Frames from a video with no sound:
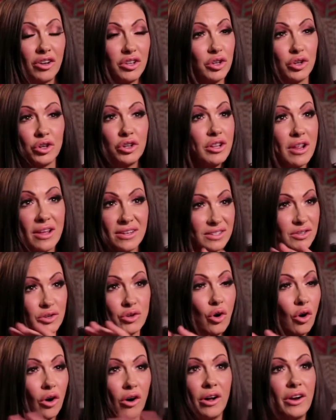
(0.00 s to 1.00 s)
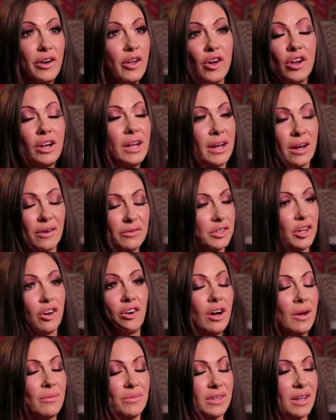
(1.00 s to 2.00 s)
you, there's not an early enough
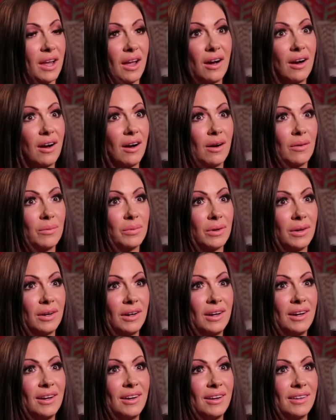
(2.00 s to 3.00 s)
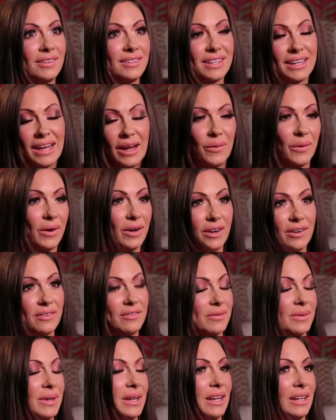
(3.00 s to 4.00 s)
time to get up to get one
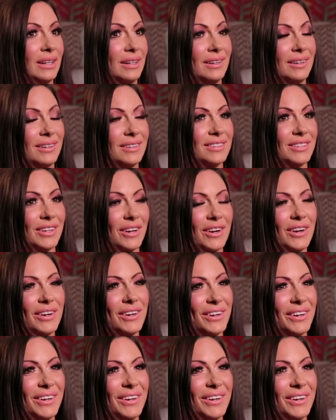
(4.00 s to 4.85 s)
over me. So,